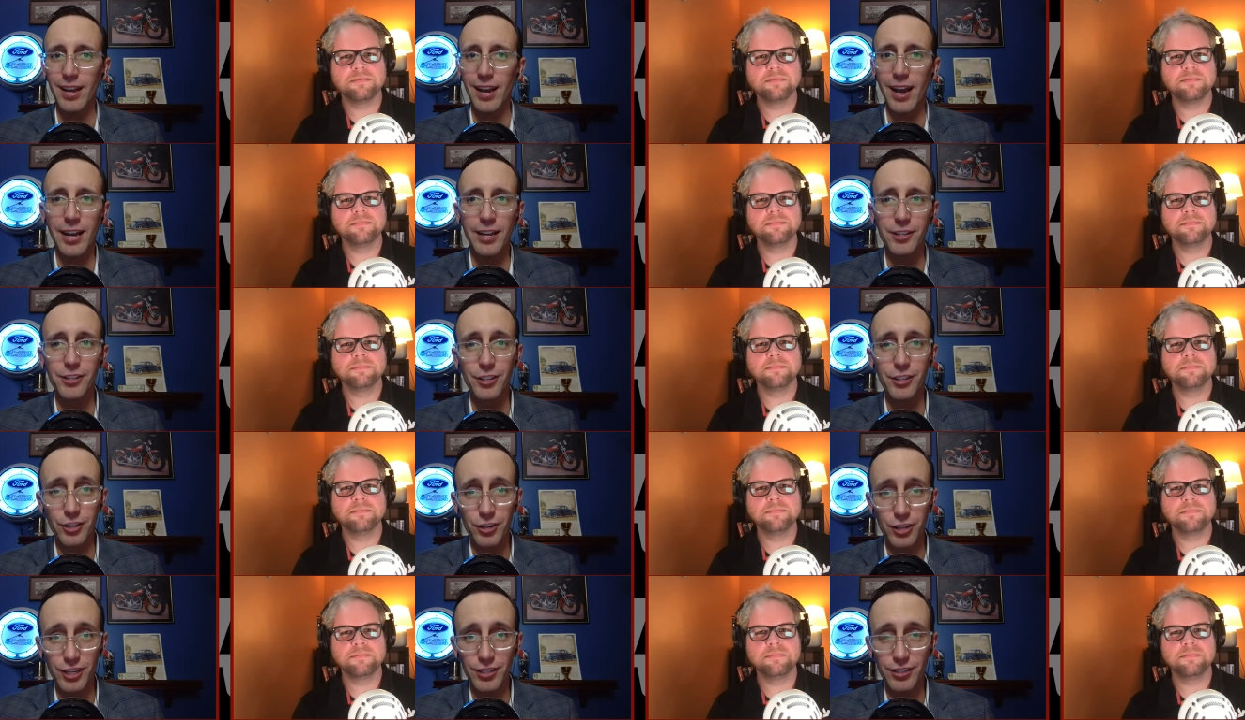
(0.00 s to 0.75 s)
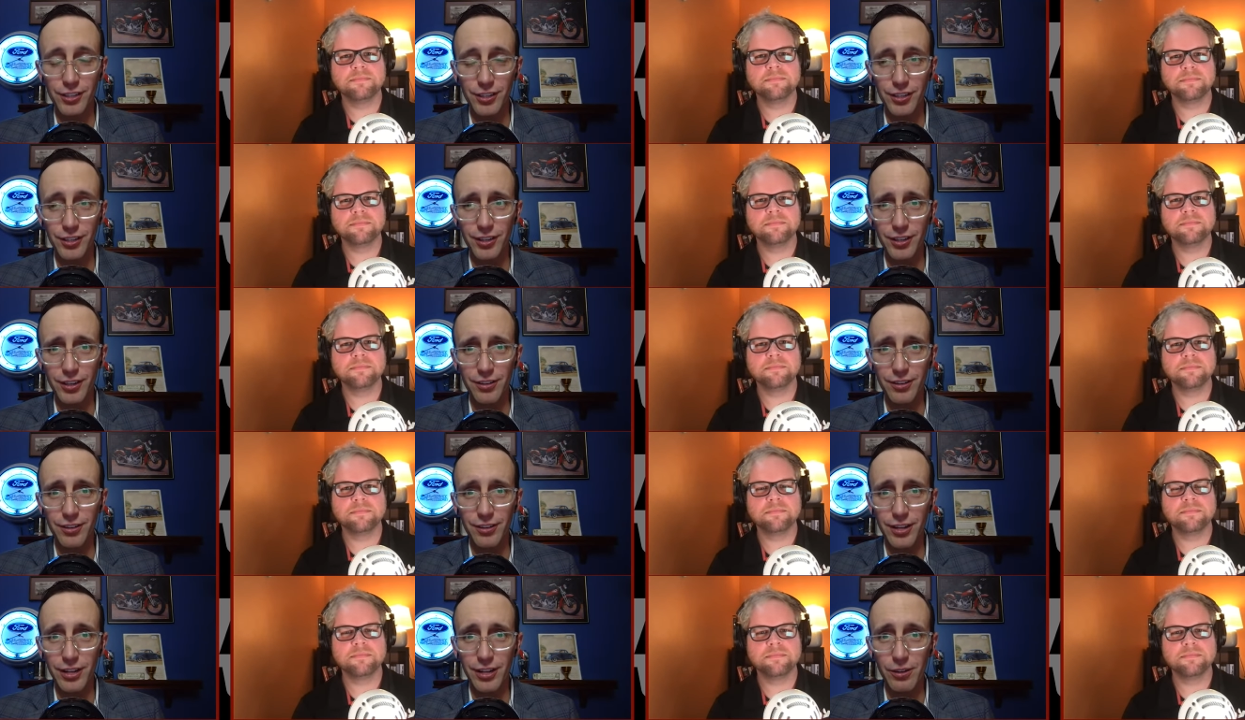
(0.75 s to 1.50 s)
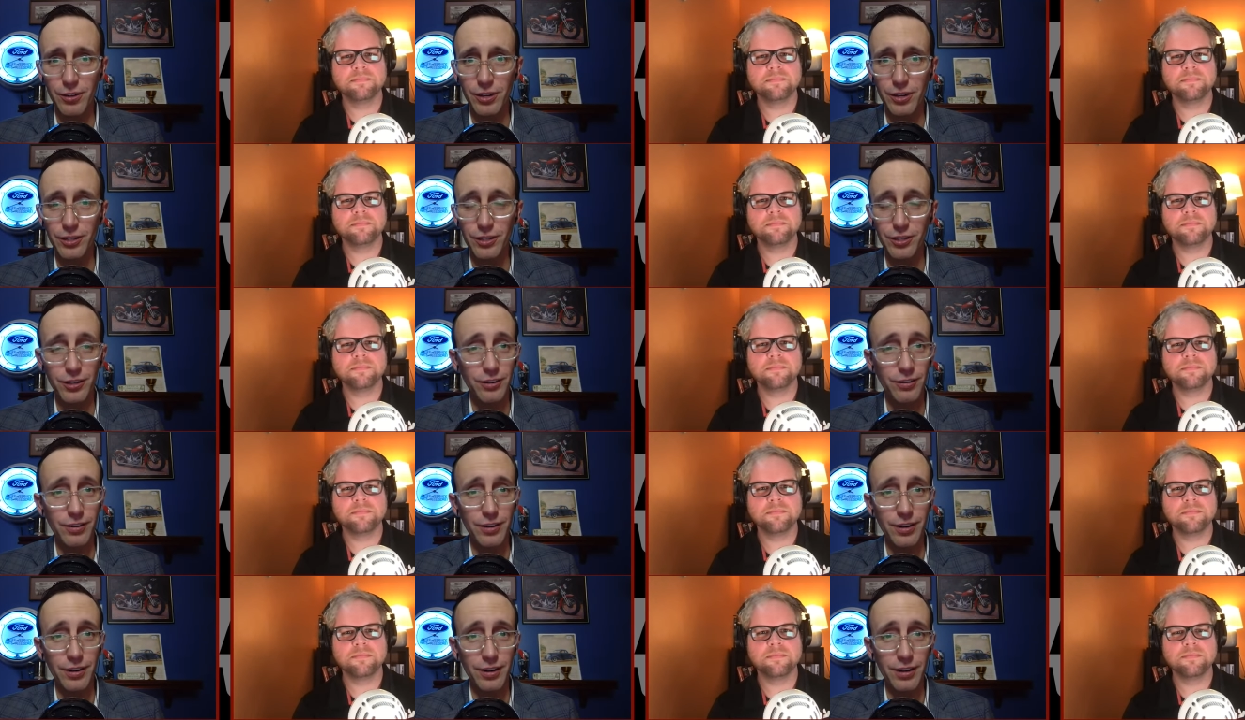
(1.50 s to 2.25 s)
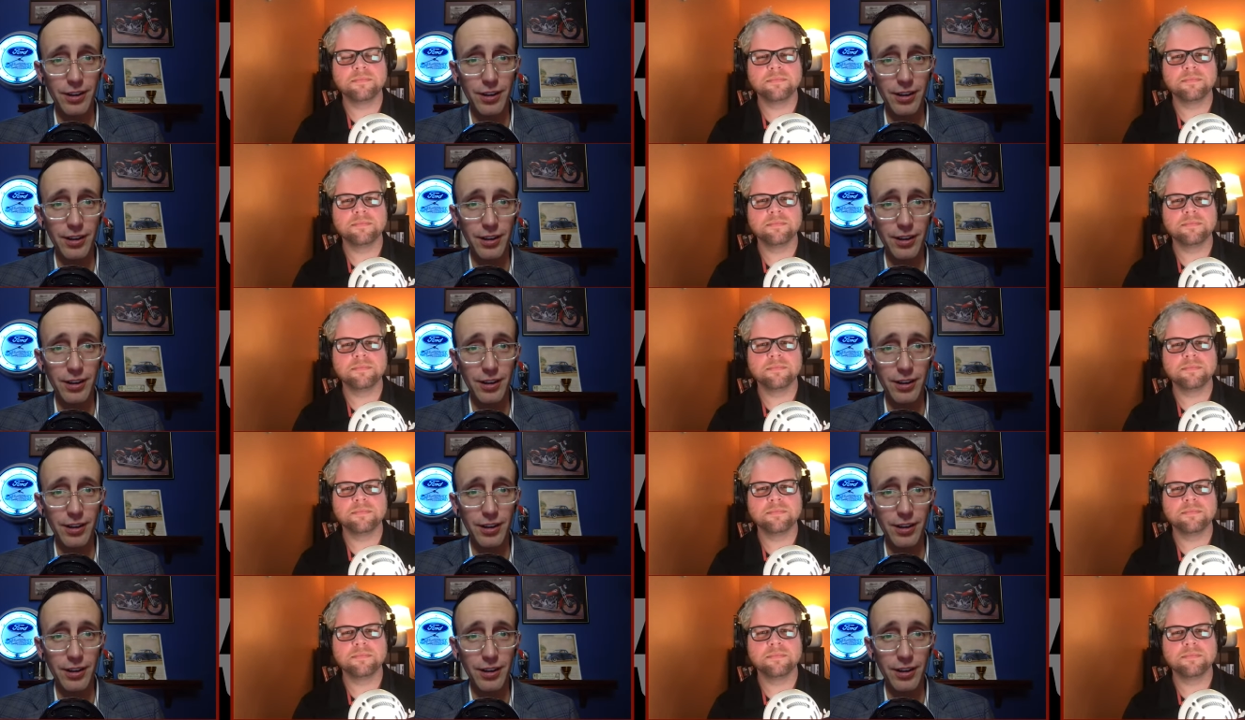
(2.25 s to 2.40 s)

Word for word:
Speaker 1: I suggested the other day you consider an